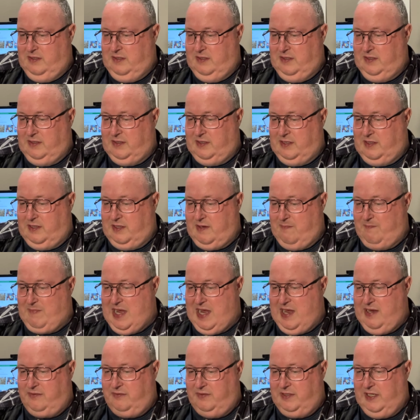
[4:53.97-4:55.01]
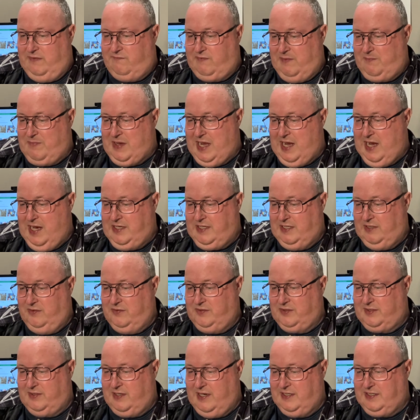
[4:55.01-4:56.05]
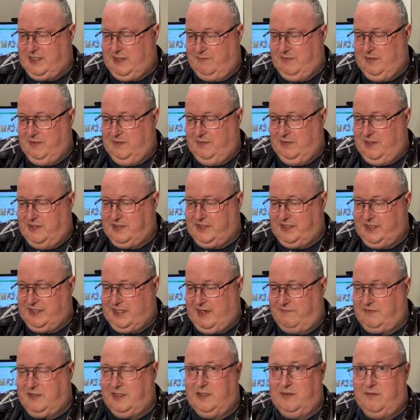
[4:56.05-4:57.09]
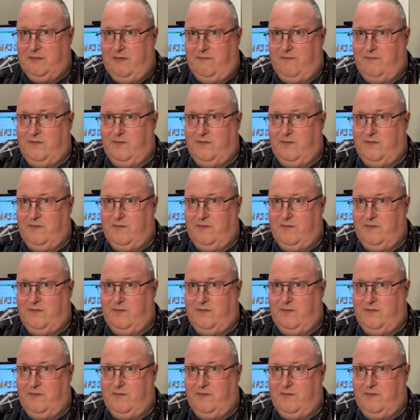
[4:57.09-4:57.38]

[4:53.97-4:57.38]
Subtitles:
It's like a pun on every page. It looks like something, lots of stuff to do with